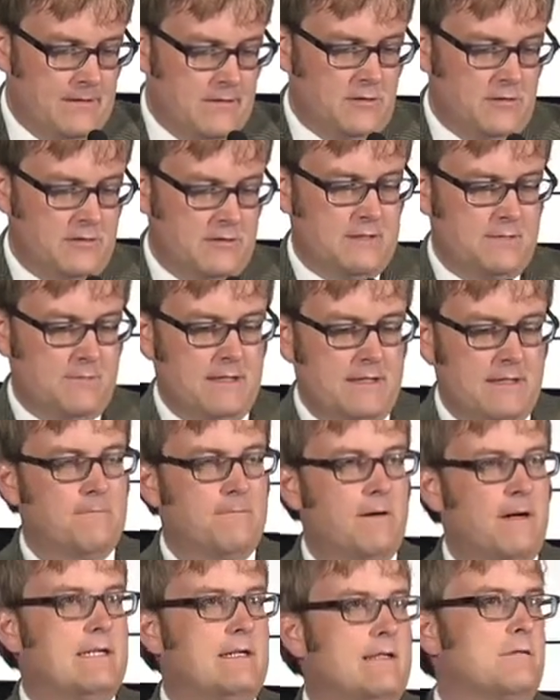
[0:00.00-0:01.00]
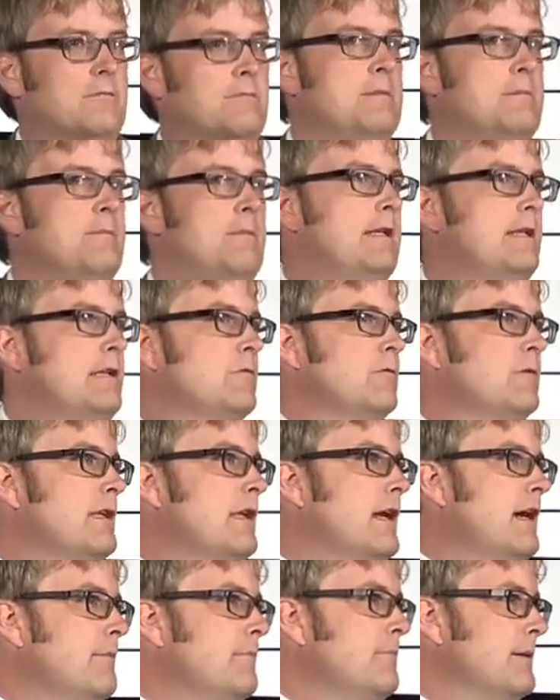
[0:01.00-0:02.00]
Joseph Smith invited three men who were
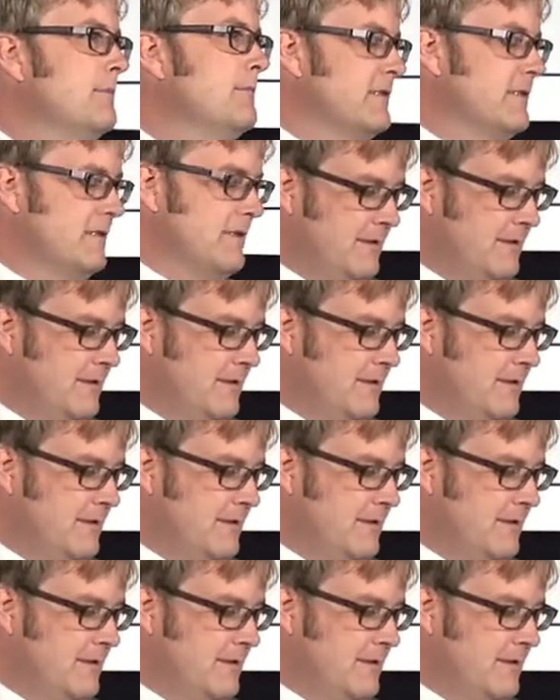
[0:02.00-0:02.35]
not members